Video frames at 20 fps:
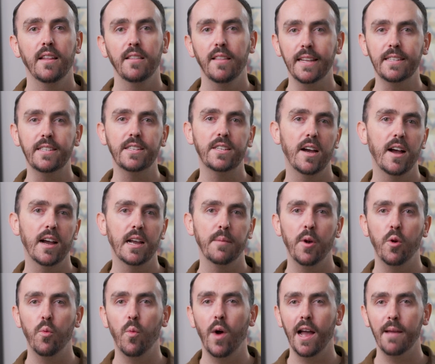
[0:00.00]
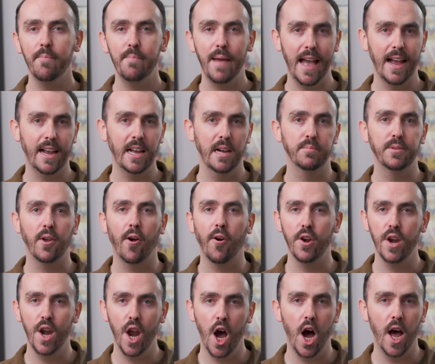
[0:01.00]
let's talk about why backups are
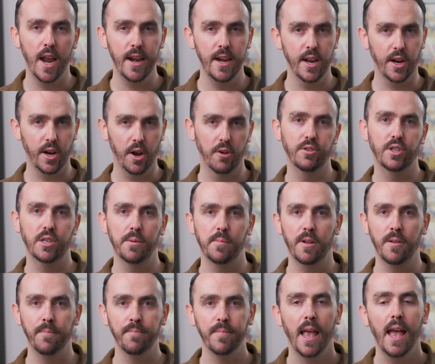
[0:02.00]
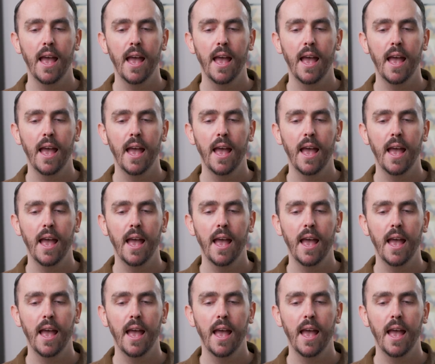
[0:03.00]
non-negotiable.